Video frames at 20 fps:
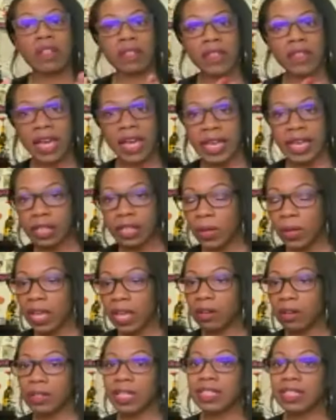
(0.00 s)
The anal
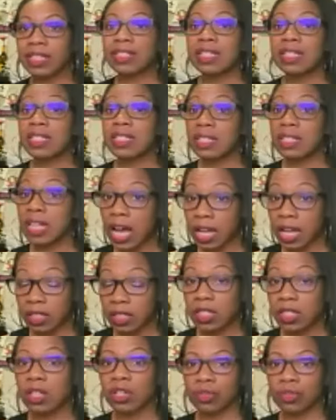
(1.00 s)
area does not
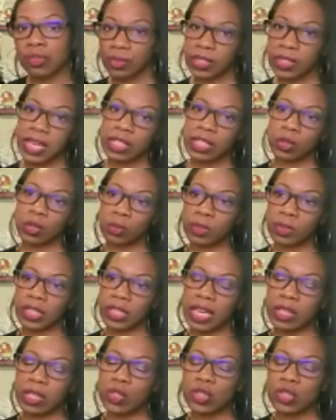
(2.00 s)
create
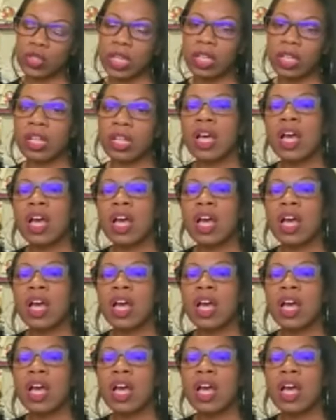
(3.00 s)
lubrication.